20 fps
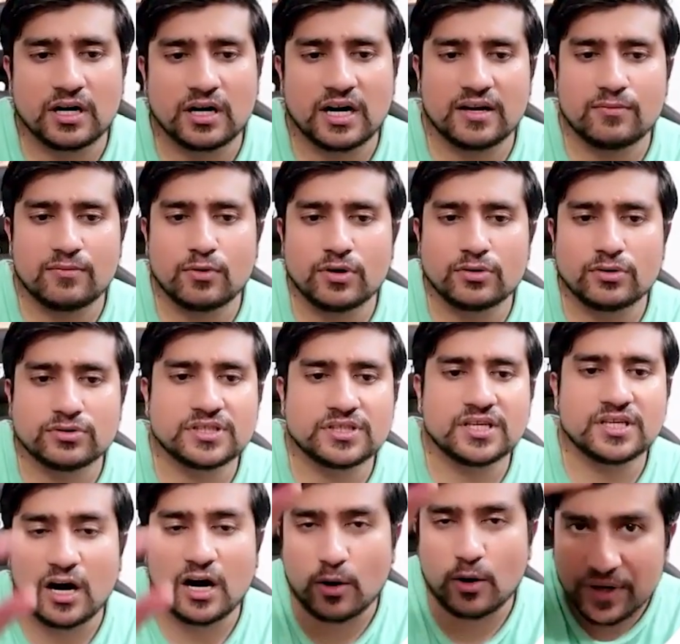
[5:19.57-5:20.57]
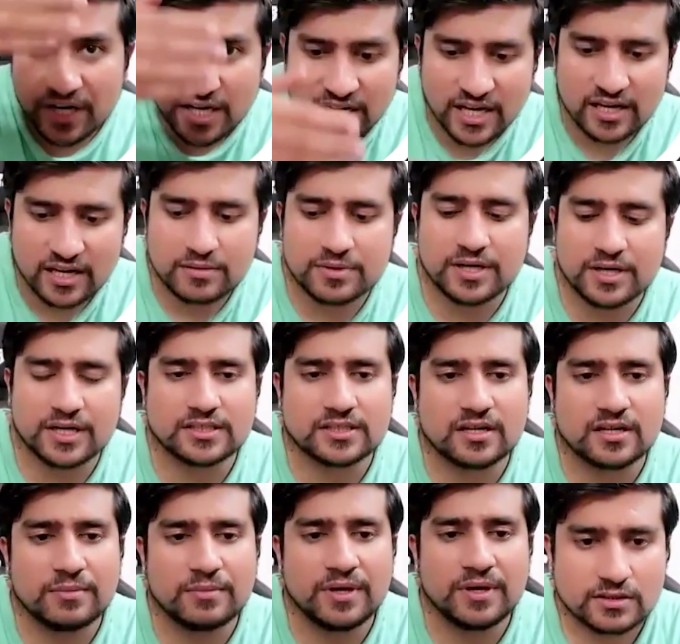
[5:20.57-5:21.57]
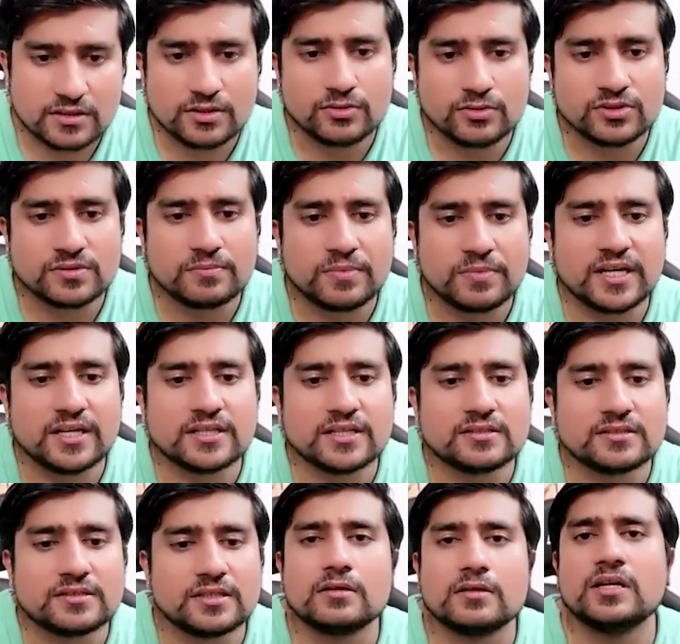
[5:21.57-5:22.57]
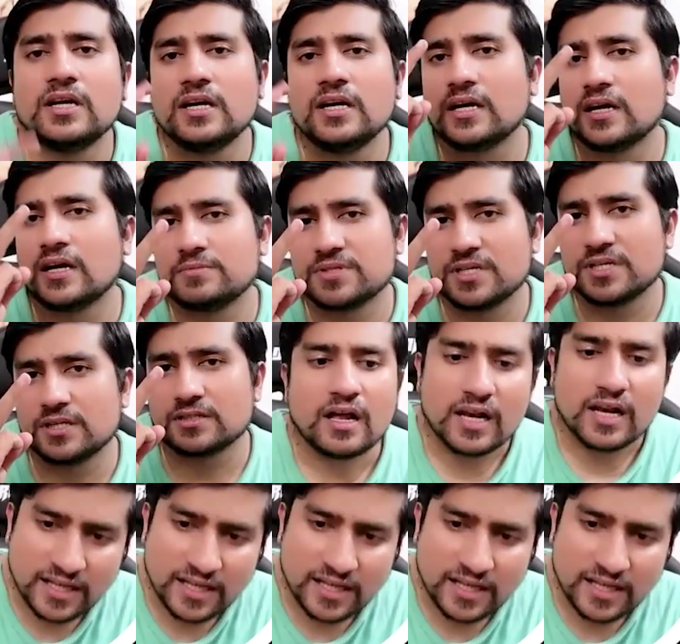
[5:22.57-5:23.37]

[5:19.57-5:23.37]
I want to see how many times it is coming. Use minus C. 3 times it is.